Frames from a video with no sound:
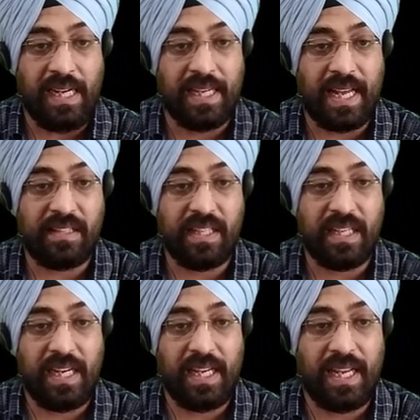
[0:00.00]

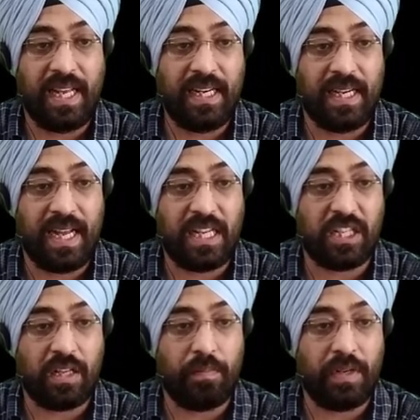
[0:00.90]
designating an attached
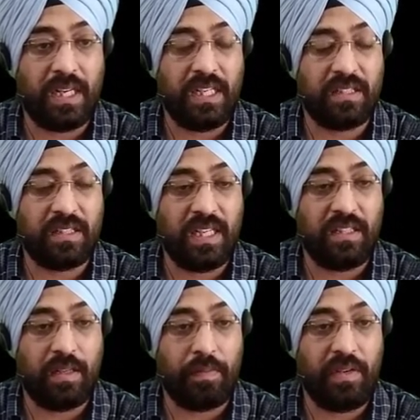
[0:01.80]
component, it says
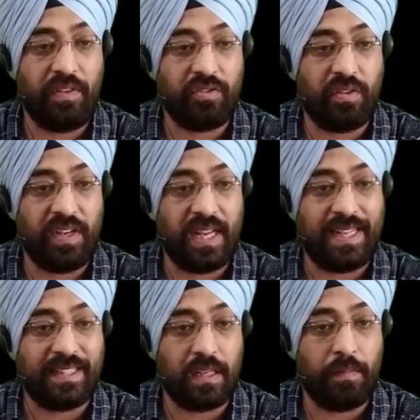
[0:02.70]
the prefix of
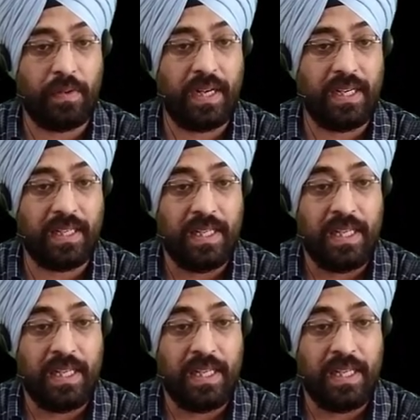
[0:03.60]
attached component